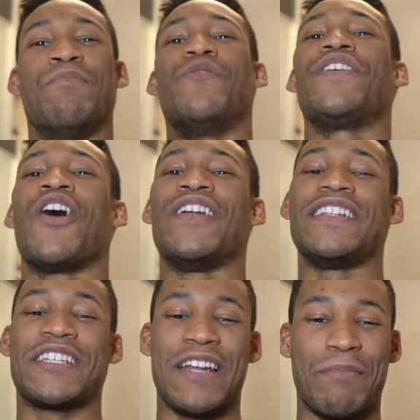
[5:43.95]
Moving on
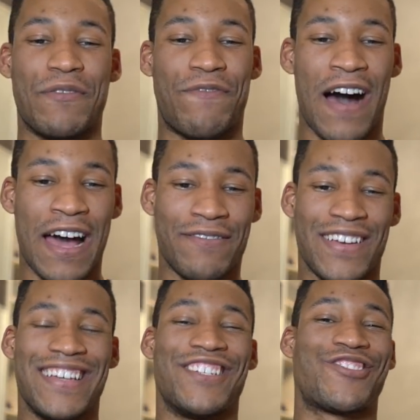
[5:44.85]
into number
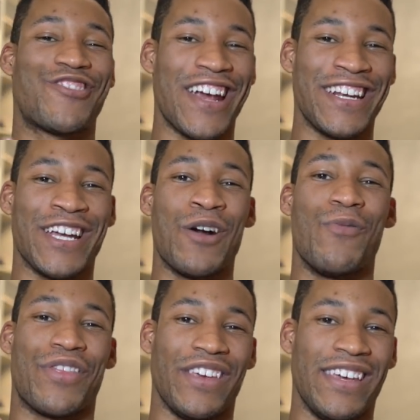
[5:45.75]
five is training
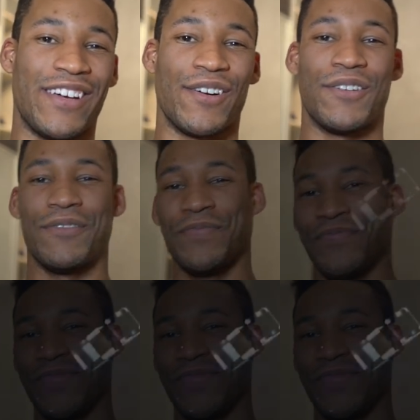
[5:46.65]
with ego.